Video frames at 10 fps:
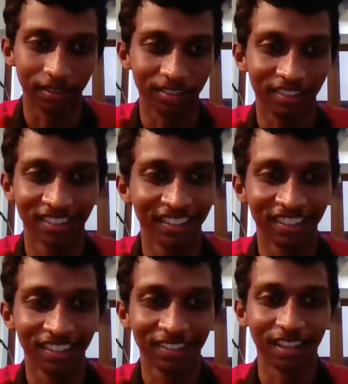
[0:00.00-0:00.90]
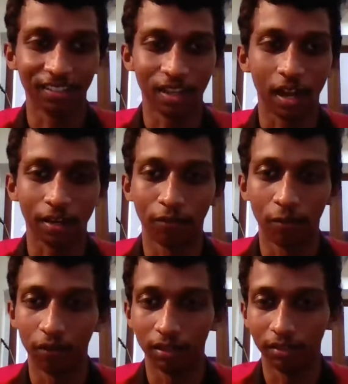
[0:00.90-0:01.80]
I guess. Like, start it
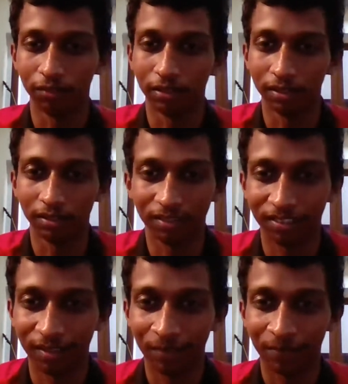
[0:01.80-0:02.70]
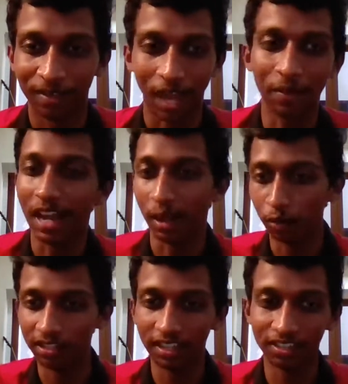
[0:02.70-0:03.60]
from within first. I mean, I
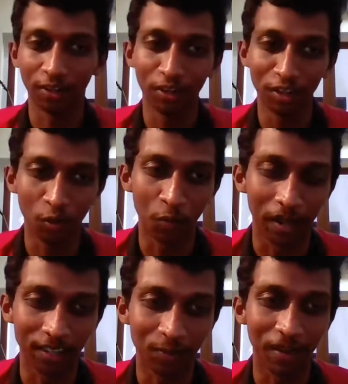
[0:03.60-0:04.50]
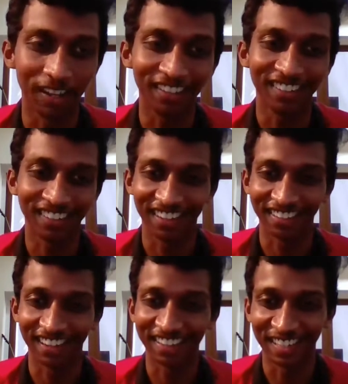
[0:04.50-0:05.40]
wouldn't say Shaveer shouldn't buy his bike.
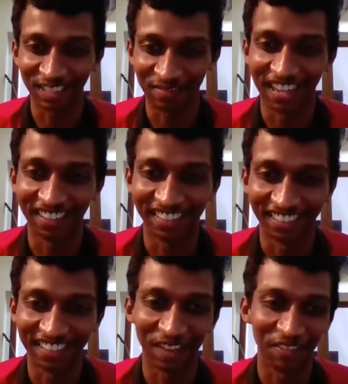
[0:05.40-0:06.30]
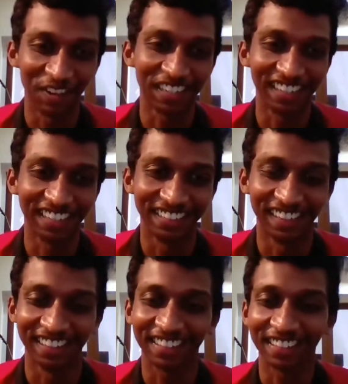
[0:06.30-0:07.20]
Like, that doesn't make sense. I'm not taking
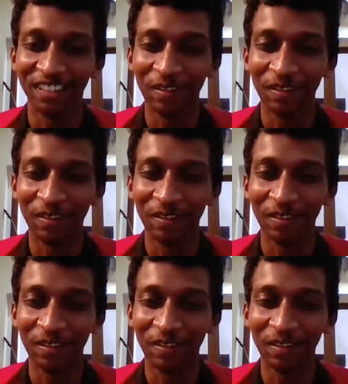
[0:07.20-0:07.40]
that.